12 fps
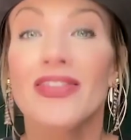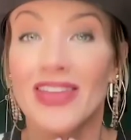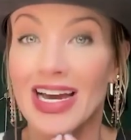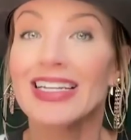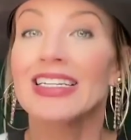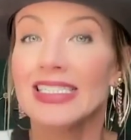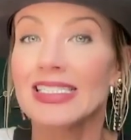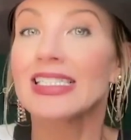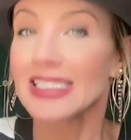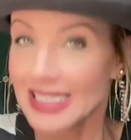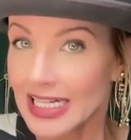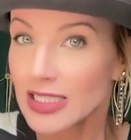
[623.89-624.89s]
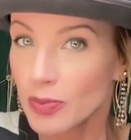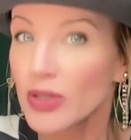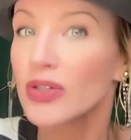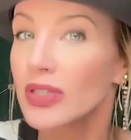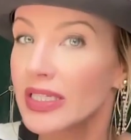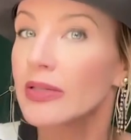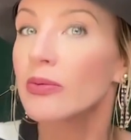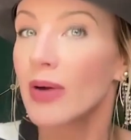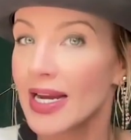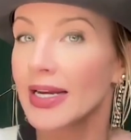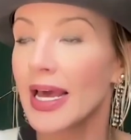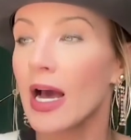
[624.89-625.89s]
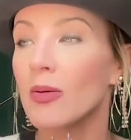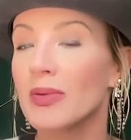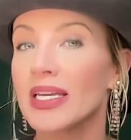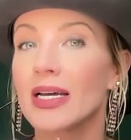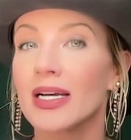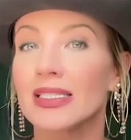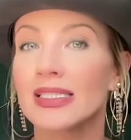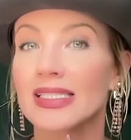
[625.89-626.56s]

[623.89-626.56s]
that needs it desperately right now because